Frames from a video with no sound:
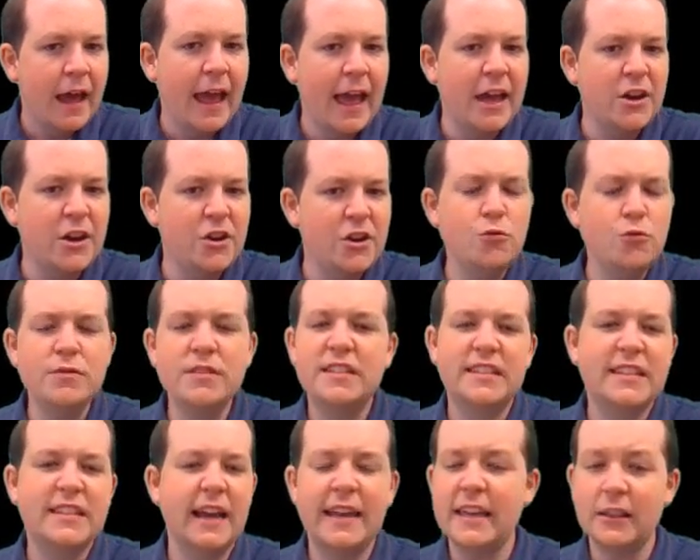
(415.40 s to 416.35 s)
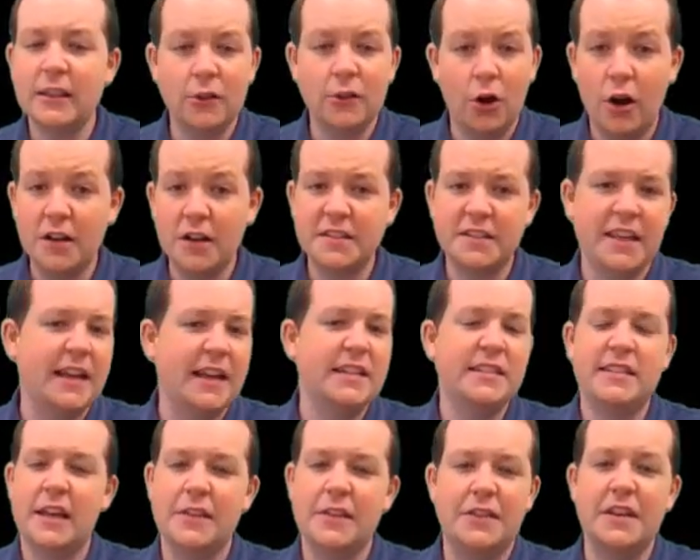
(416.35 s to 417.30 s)
And Newton's second law says
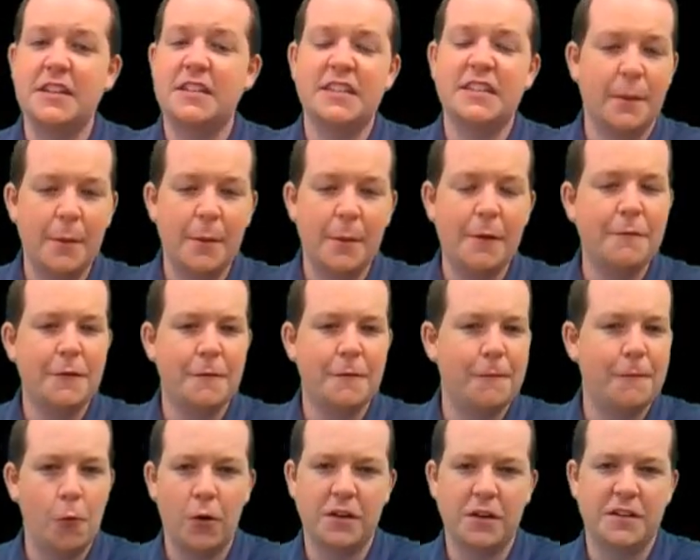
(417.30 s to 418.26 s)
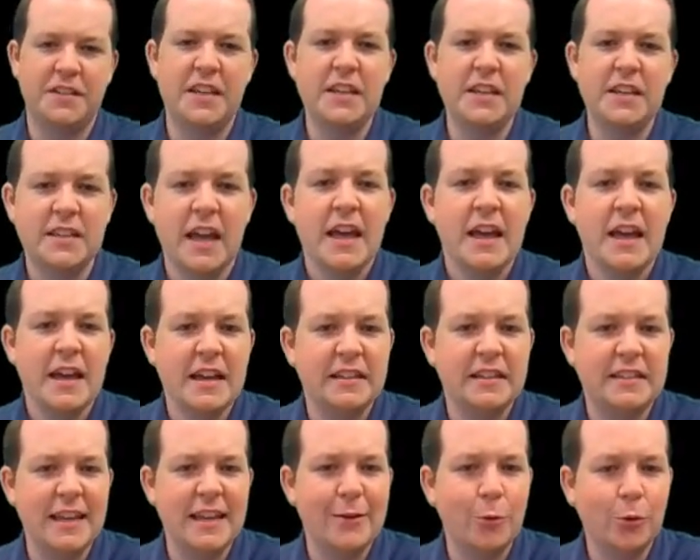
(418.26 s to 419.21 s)
that the sum of the forces
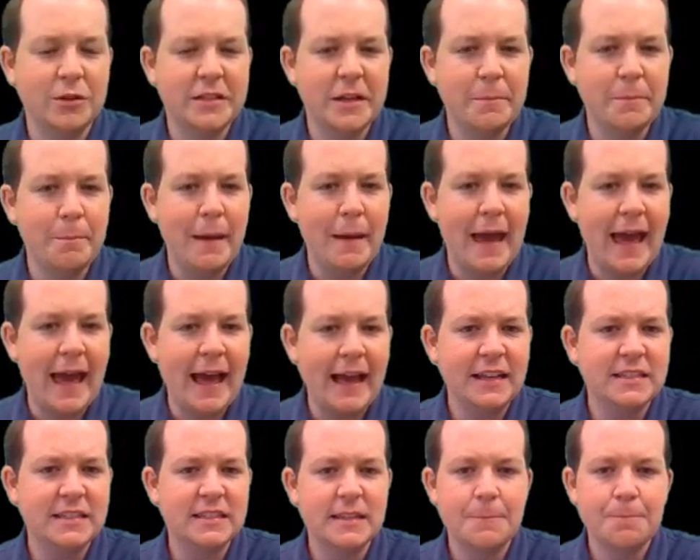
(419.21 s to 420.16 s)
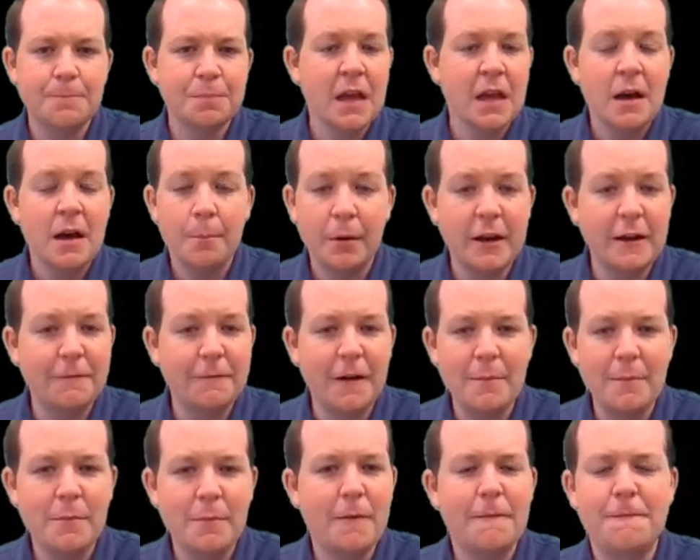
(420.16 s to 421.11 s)
is equal to mass, but if
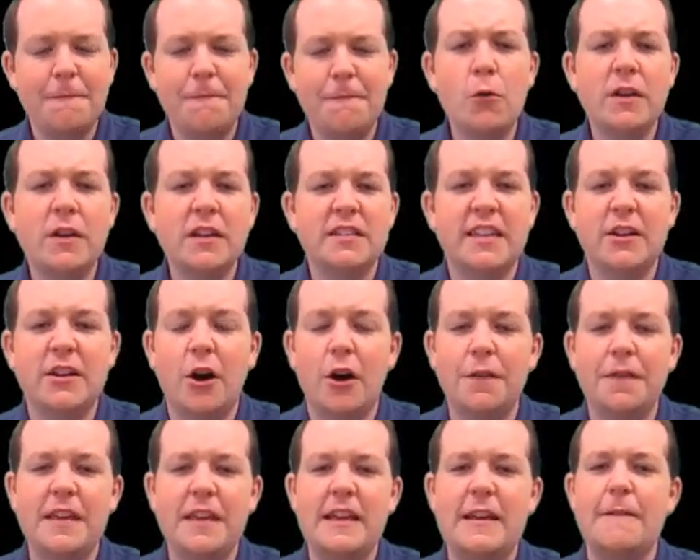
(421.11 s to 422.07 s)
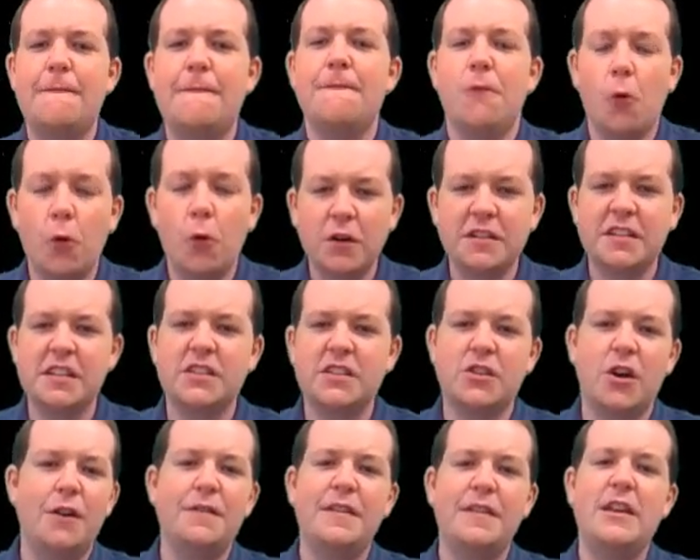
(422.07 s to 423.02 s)
I'm focusing on the forces
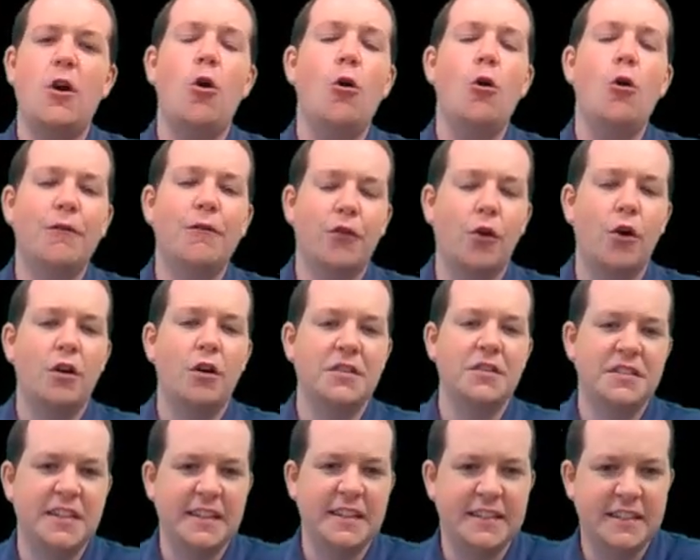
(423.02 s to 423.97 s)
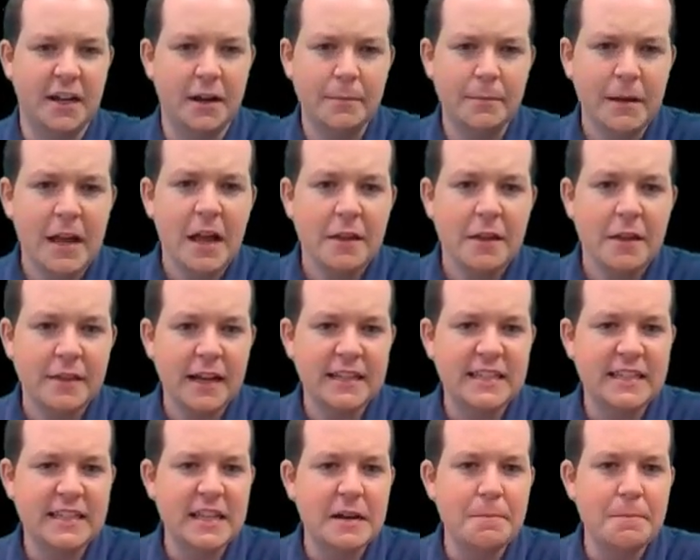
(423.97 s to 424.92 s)
on the overall system, that's the